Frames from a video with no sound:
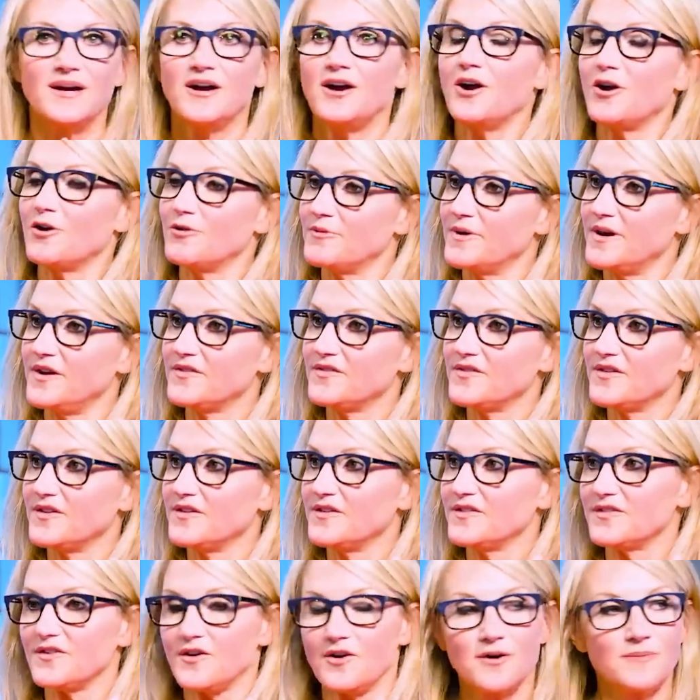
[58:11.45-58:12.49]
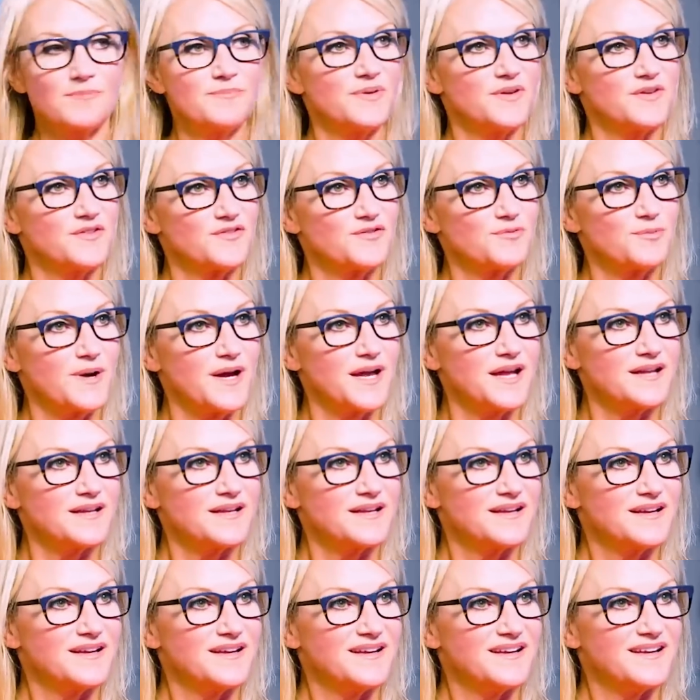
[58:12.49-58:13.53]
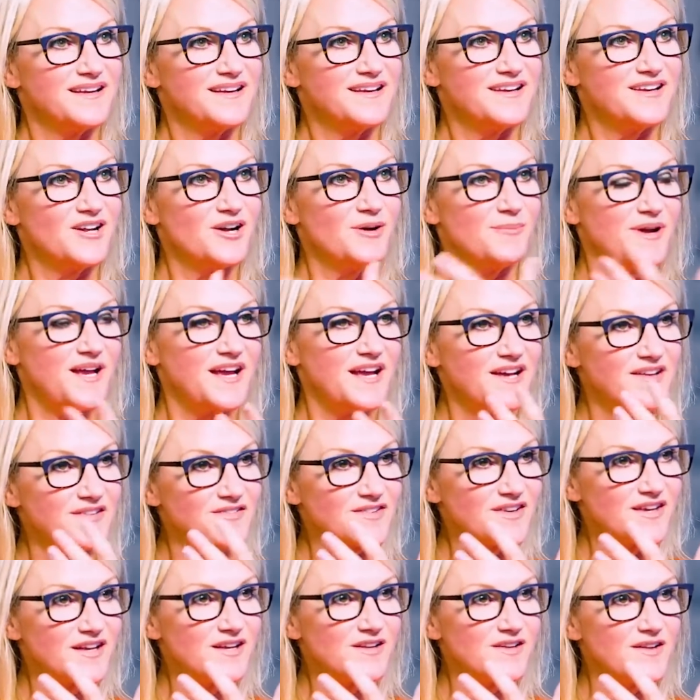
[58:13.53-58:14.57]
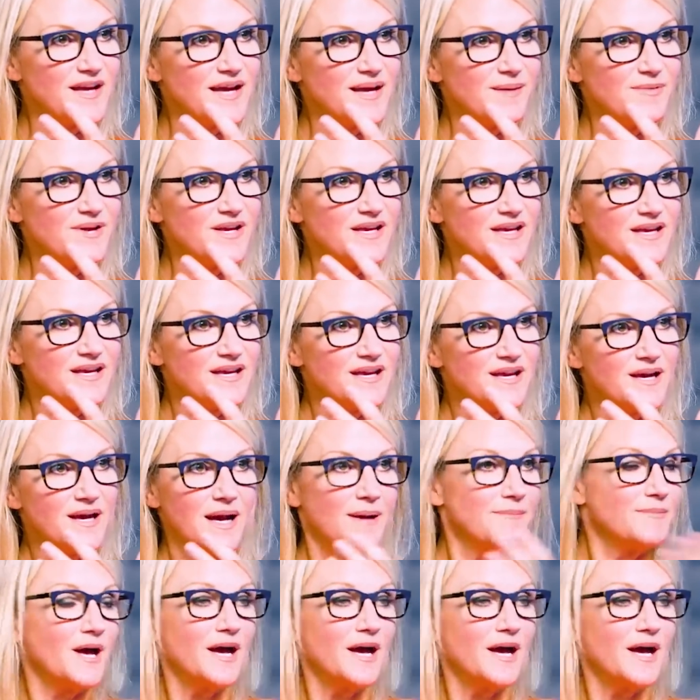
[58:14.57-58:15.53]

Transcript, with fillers: heart races, armpit sweat, you know, my hands get clammy. I'm